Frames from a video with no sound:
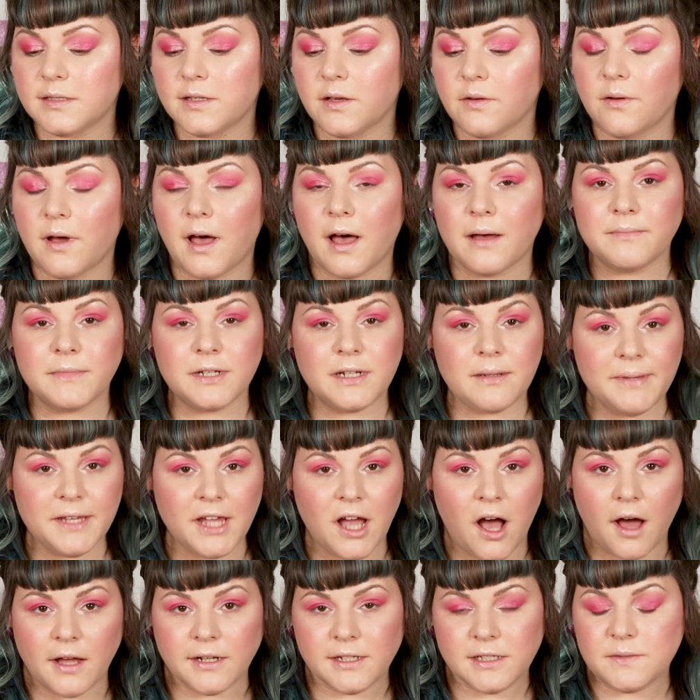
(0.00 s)
So I'm gonna
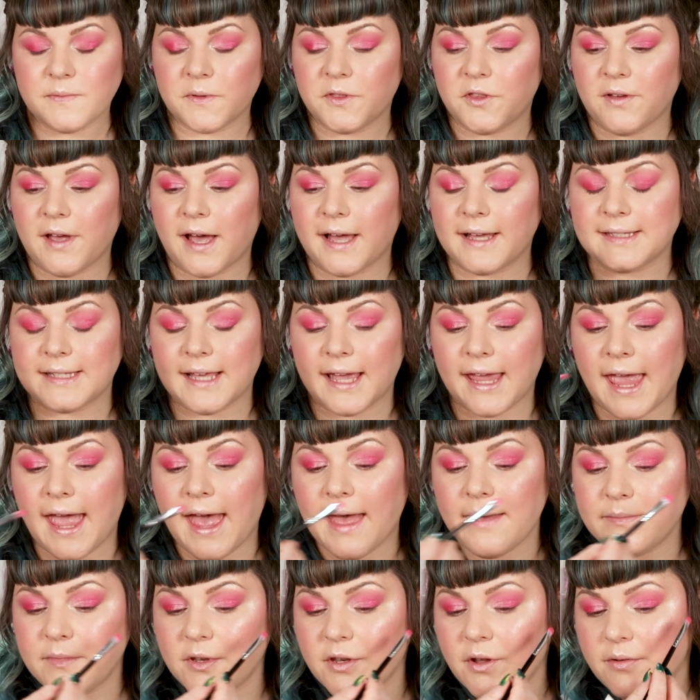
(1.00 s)
be honest with you guys, I
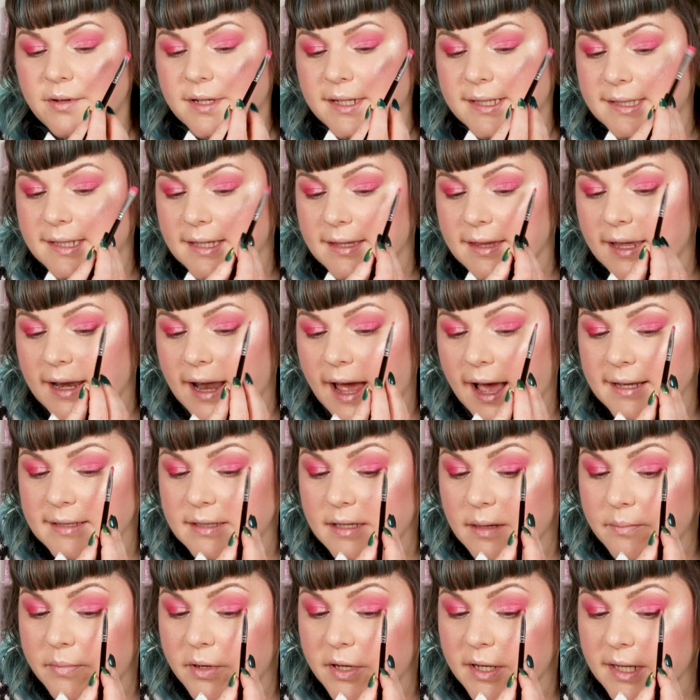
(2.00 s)
am noticing that as
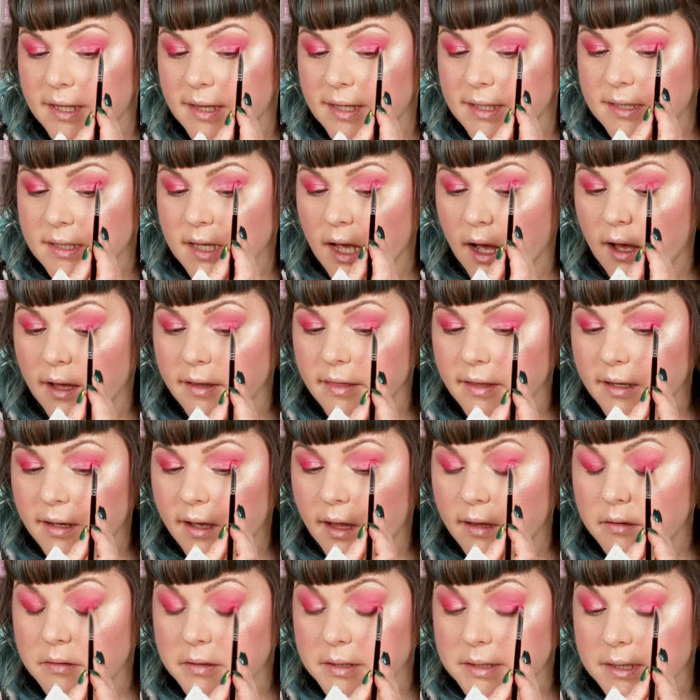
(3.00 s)
I'm putting this on, the
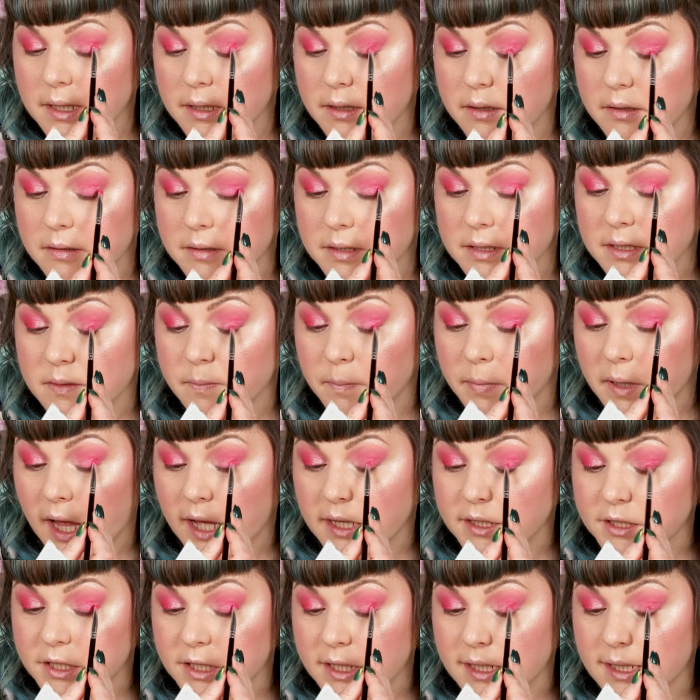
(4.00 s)
color is a little
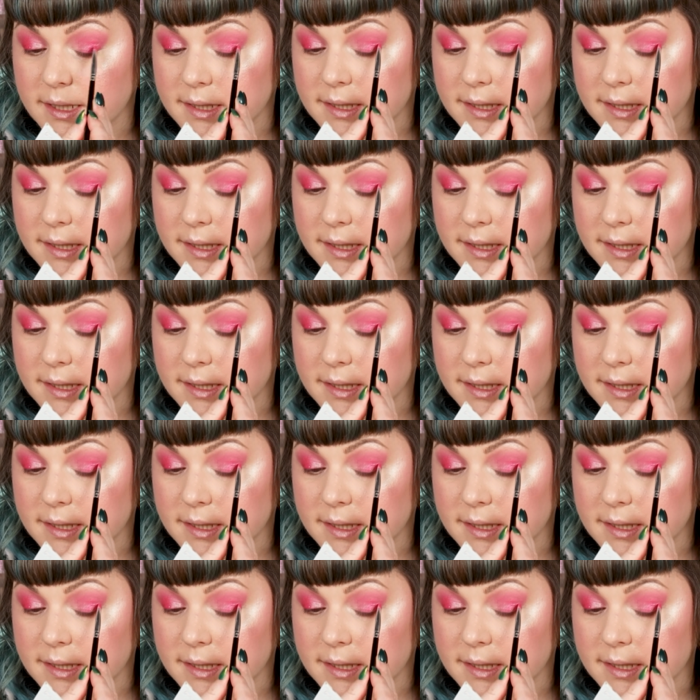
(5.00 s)
splotchy.